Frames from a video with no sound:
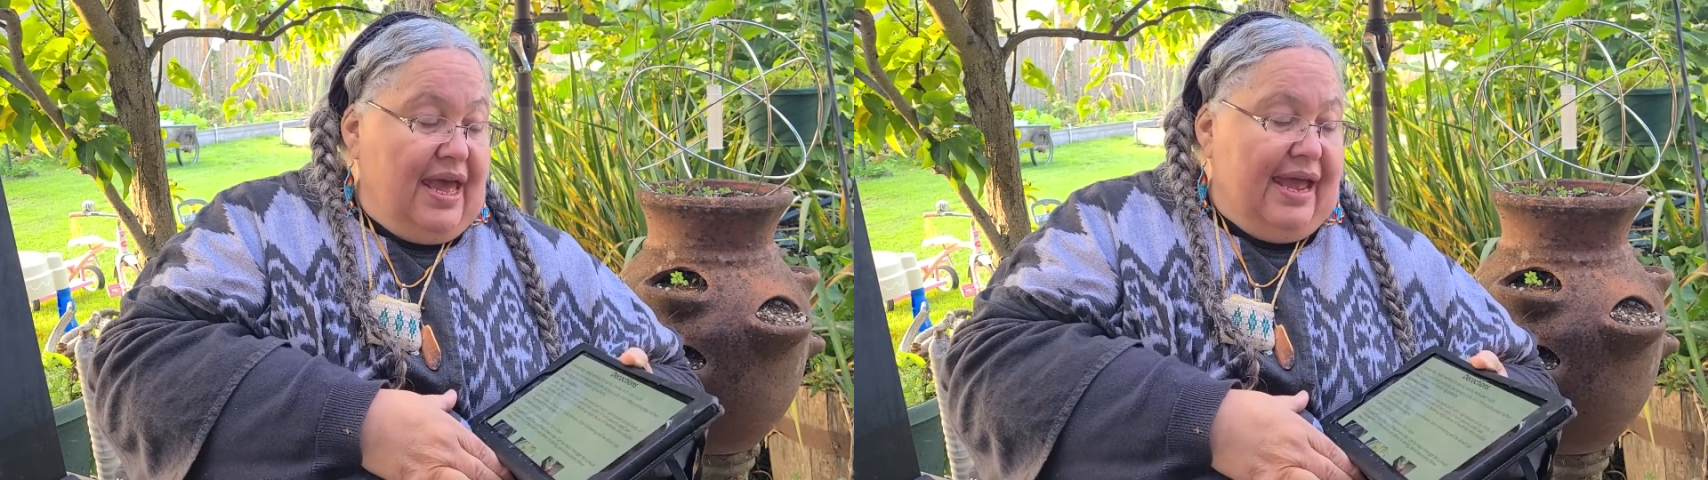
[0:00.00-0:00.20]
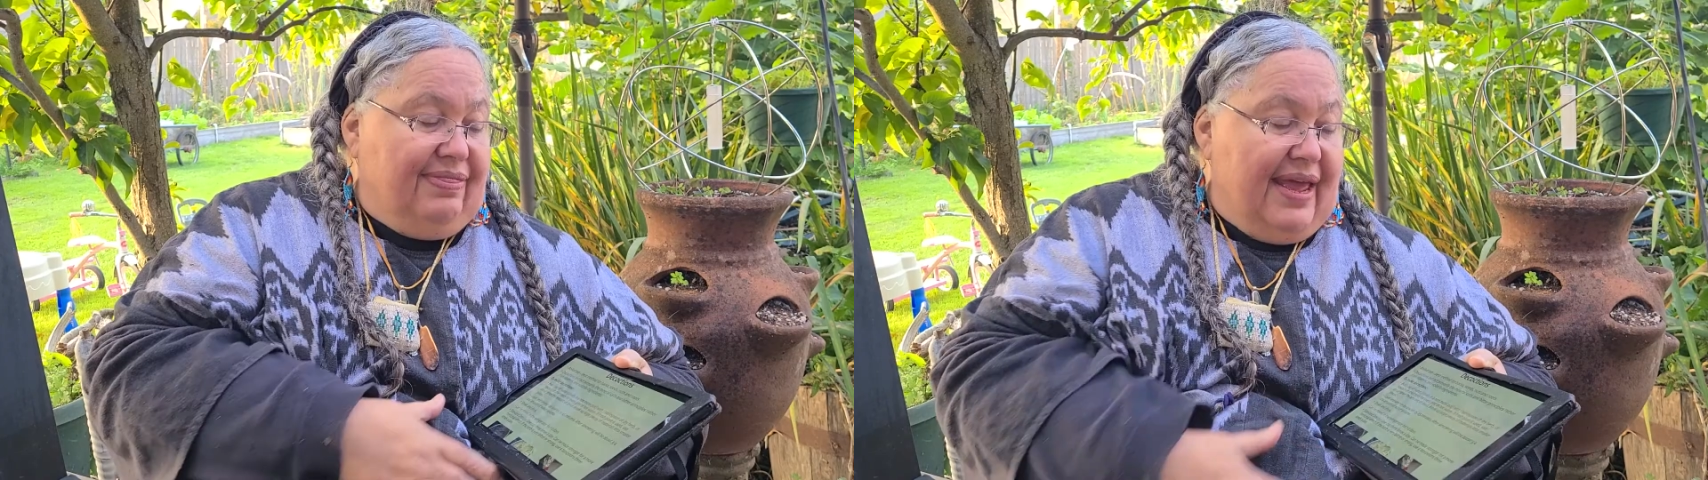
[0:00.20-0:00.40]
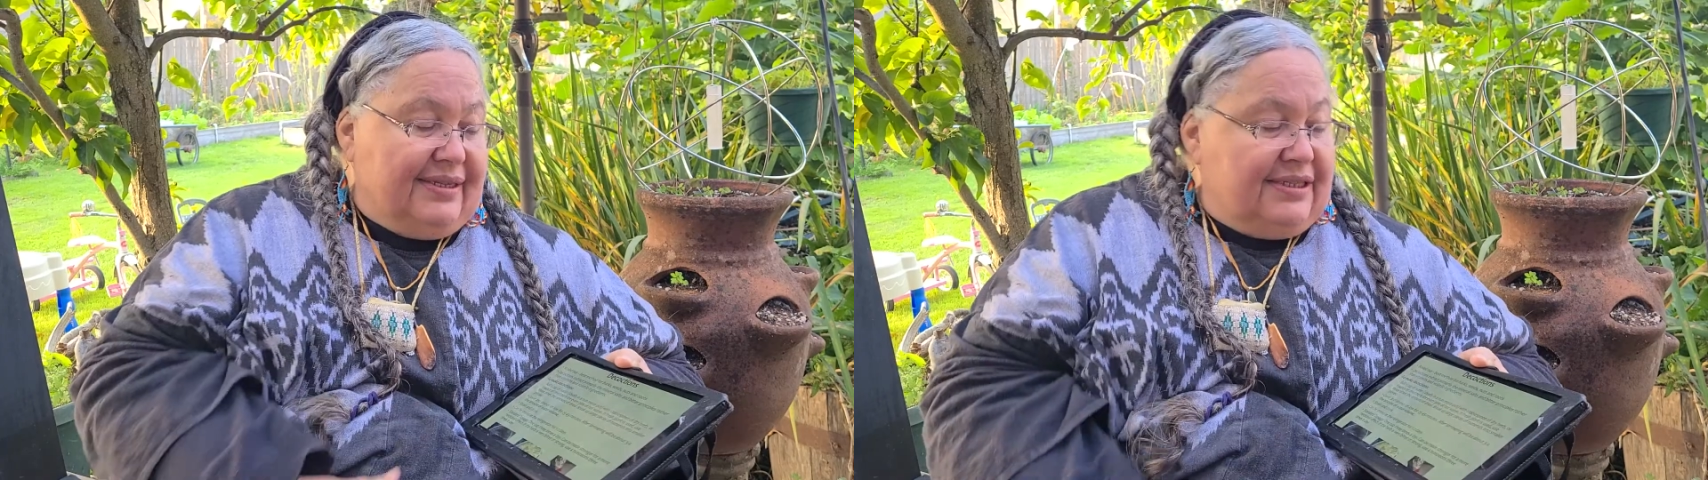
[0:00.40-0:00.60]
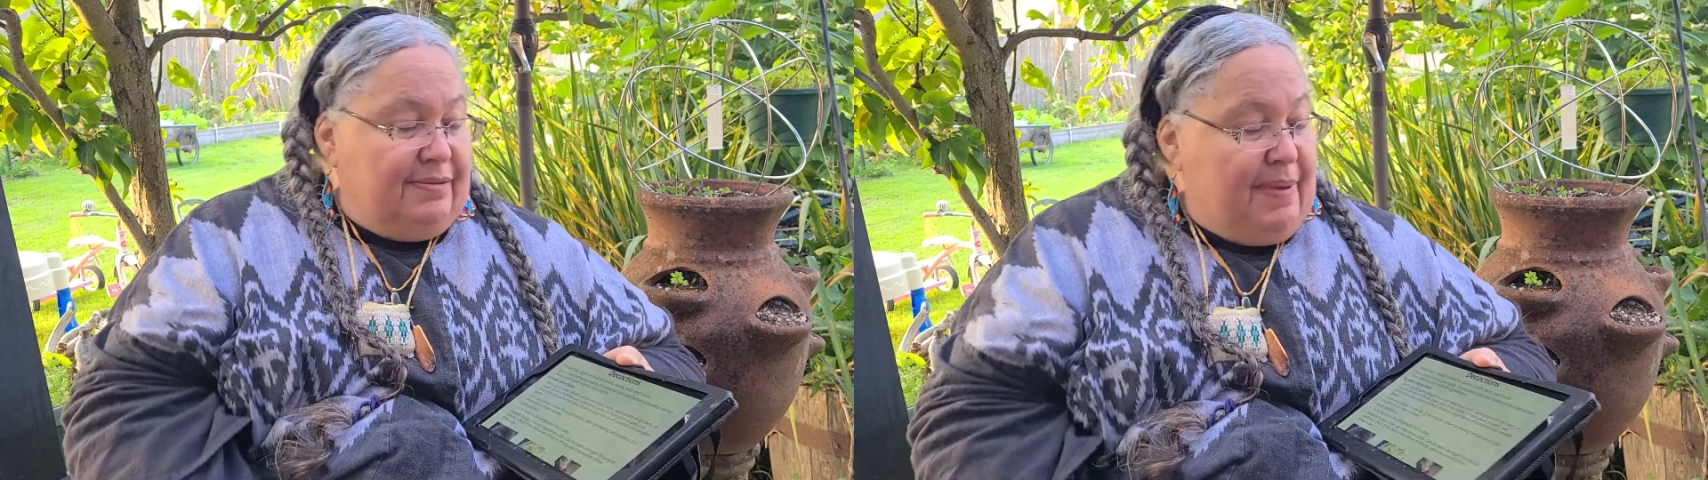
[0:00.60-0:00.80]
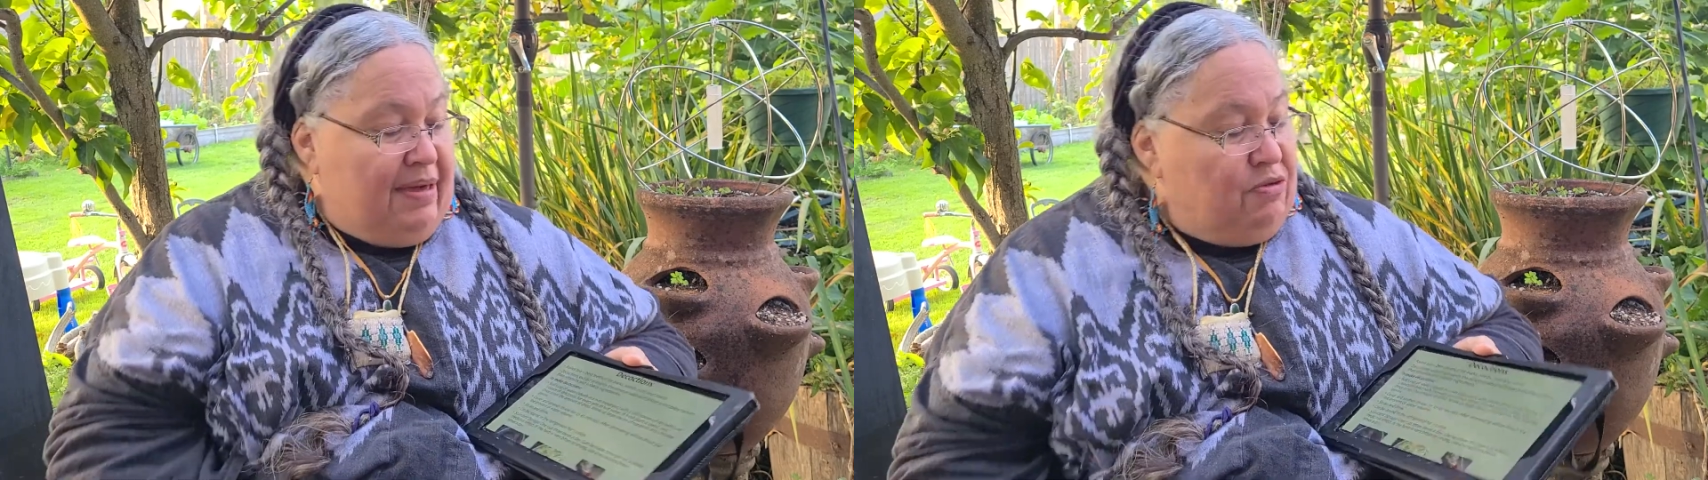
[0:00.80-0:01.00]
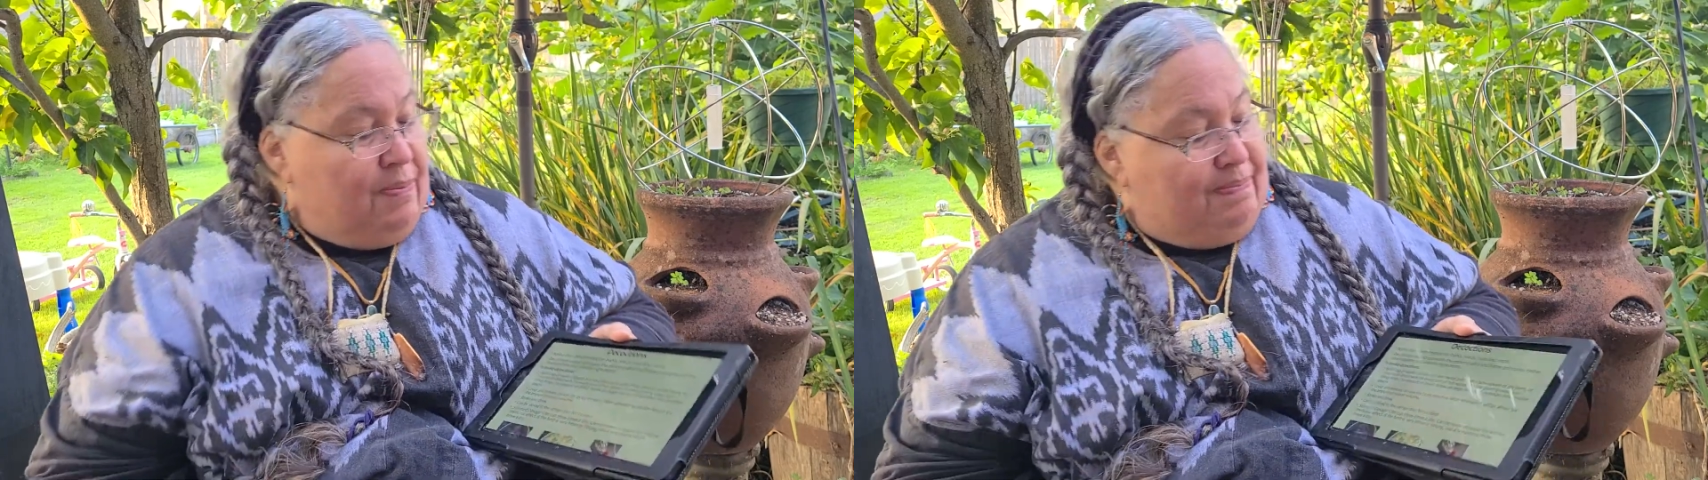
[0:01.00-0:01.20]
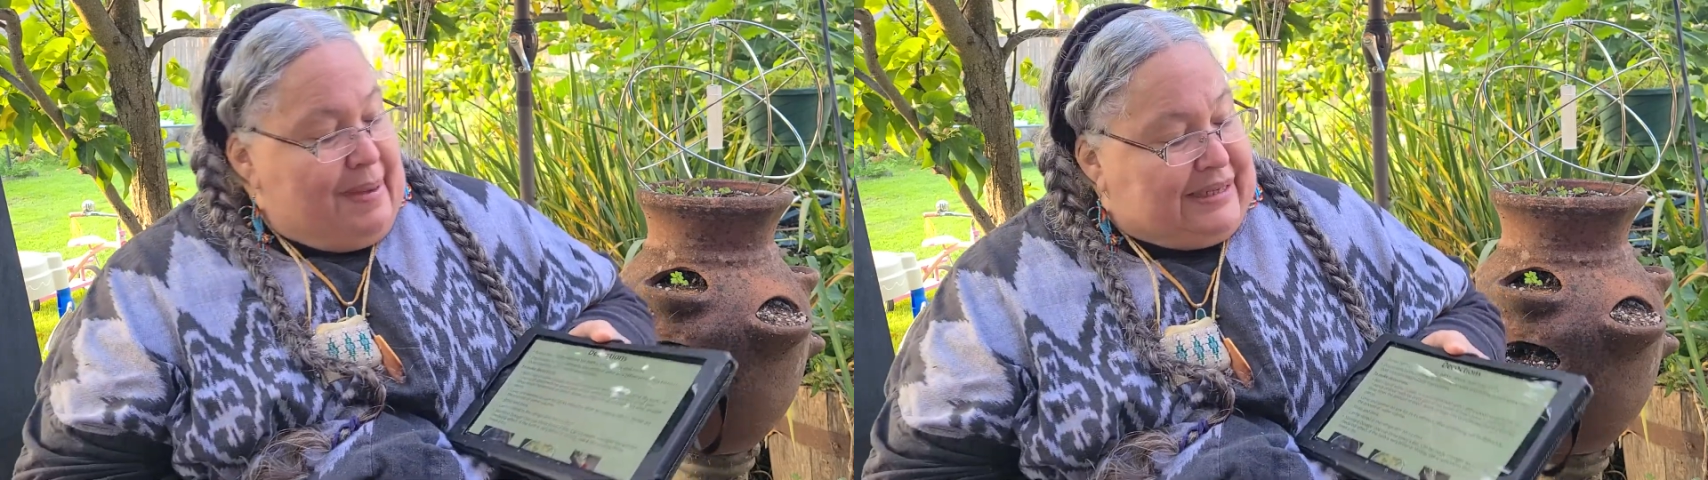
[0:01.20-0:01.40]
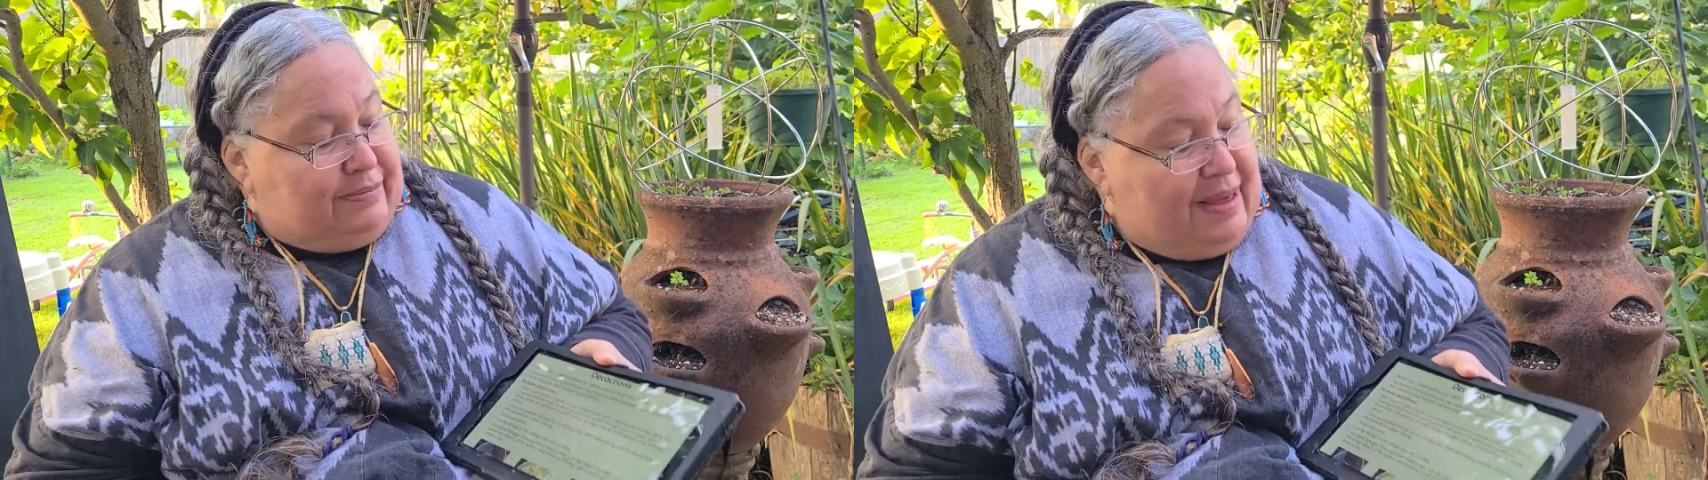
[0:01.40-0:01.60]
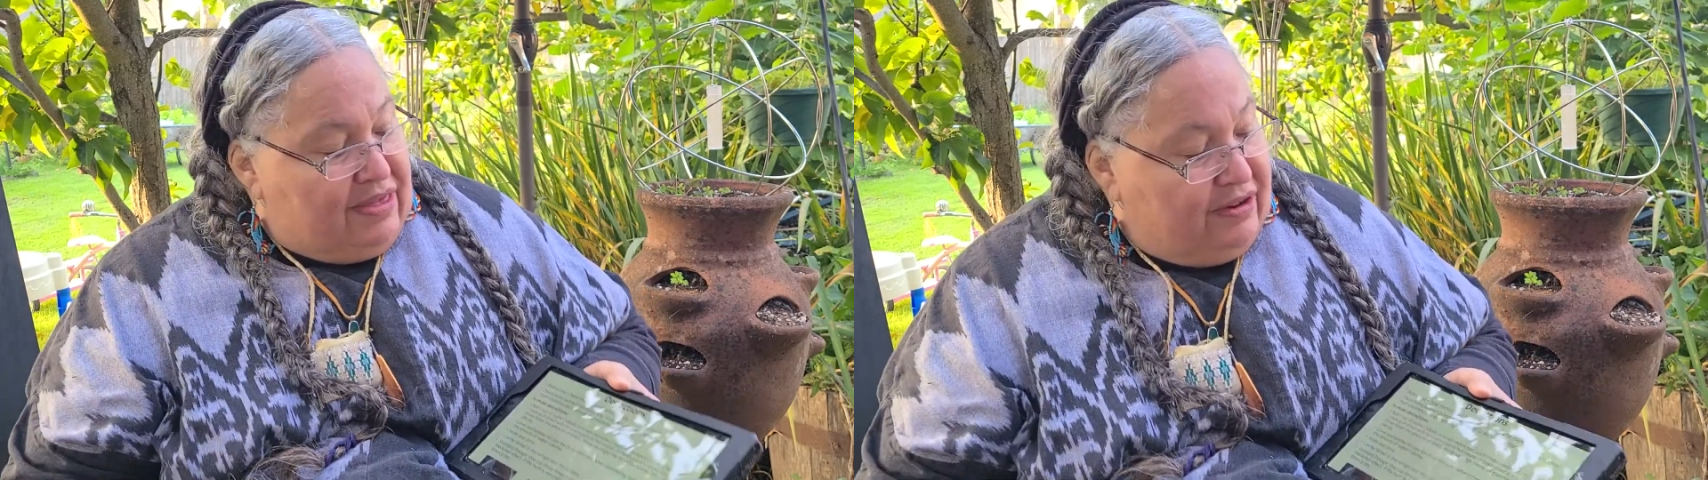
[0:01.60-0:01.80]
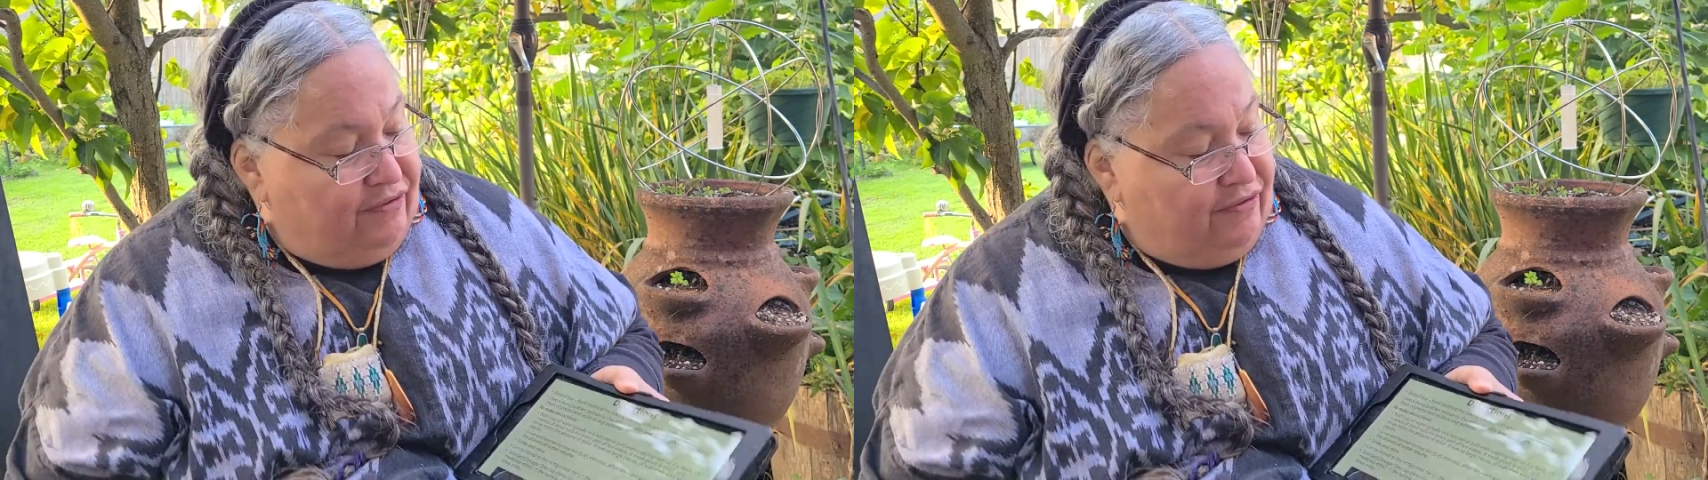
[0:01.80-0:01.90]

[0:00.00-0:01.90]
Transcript: and that's the best method